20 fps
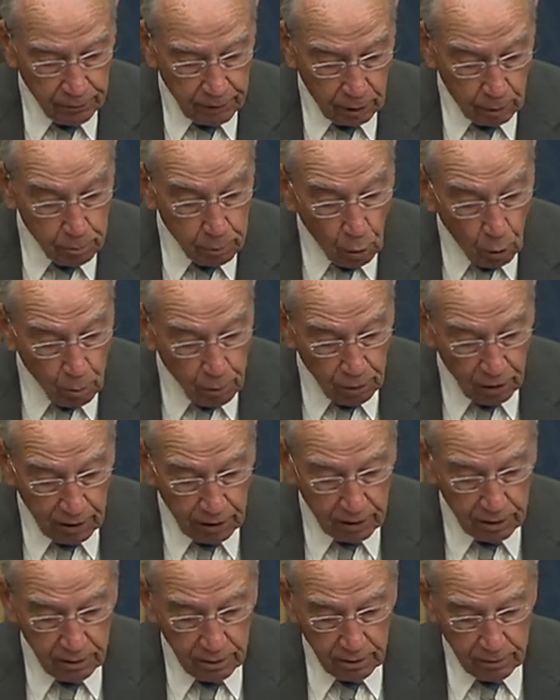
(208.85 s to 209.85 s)

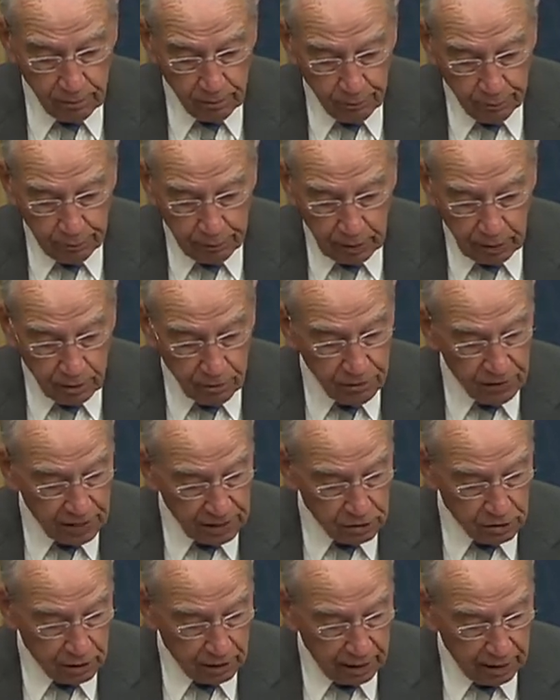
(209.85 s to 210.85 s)
appropriate
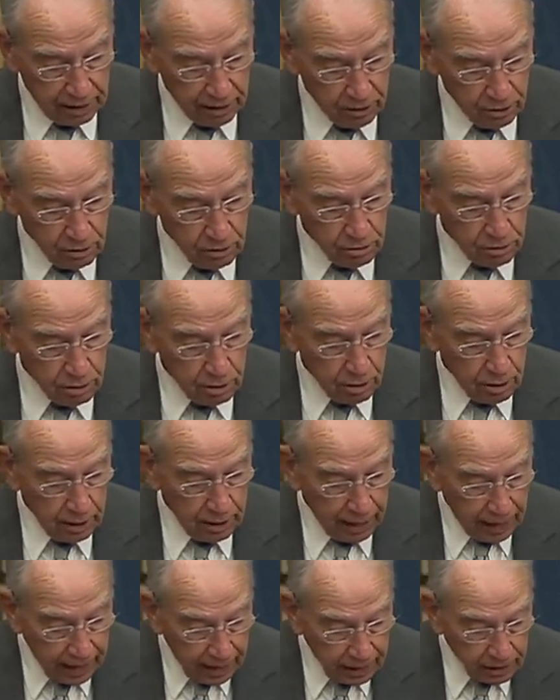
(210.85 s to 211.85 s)
investigators,
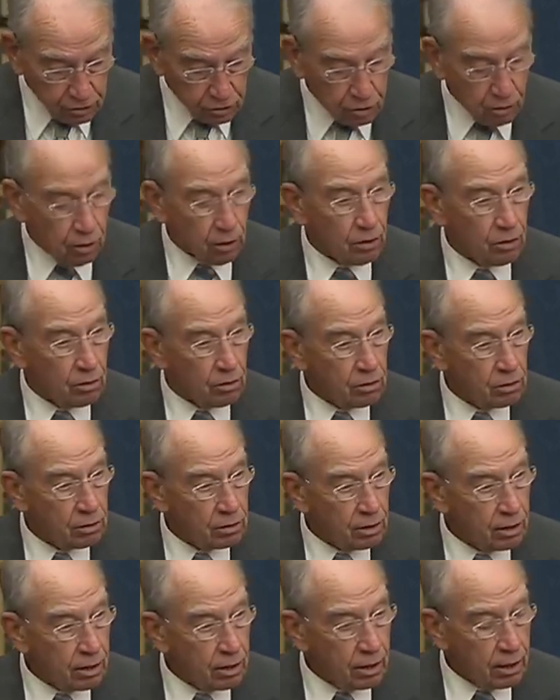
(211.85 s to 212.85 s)
external
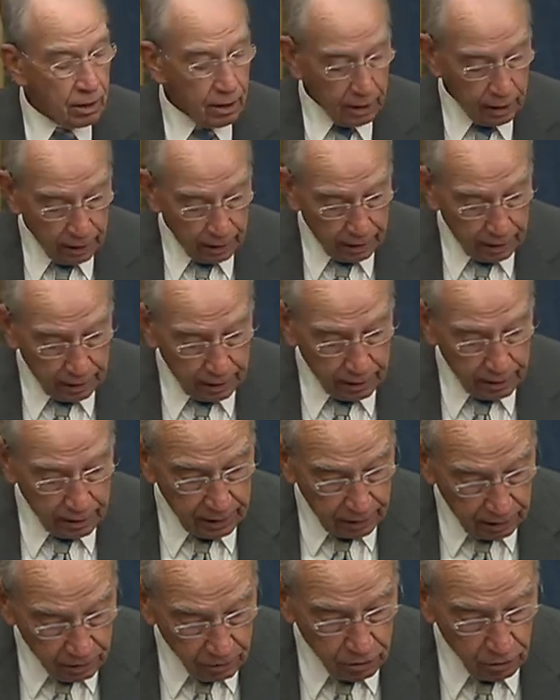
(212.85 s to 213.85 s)
and
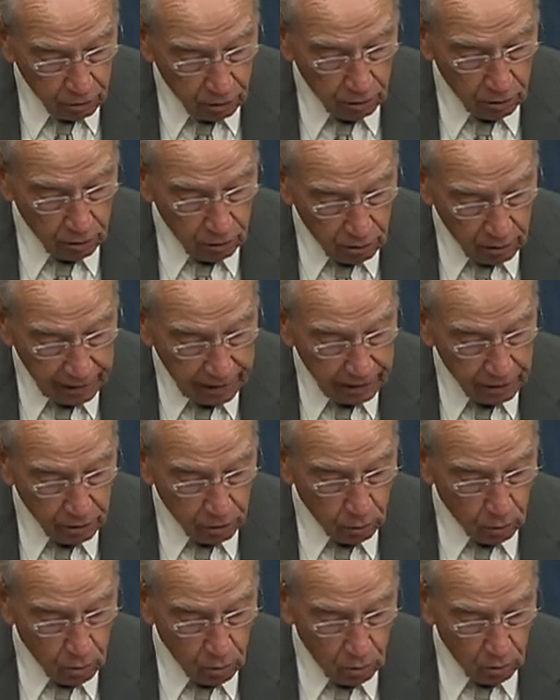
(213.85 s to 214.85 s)
internal, end
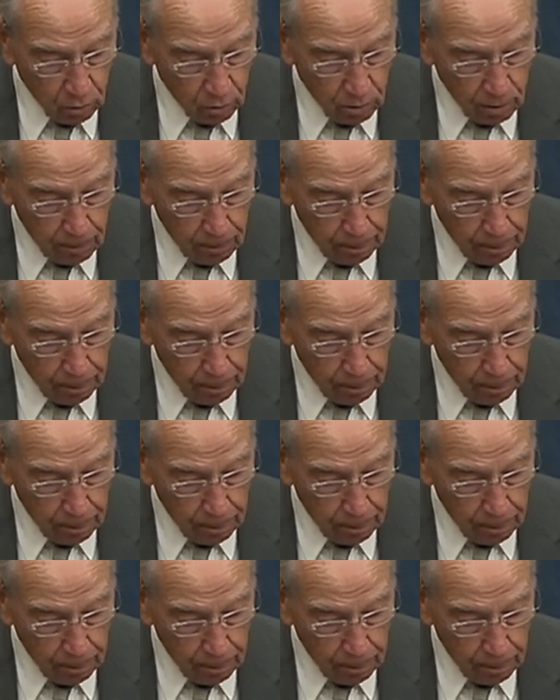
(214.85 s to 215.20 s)
of quote.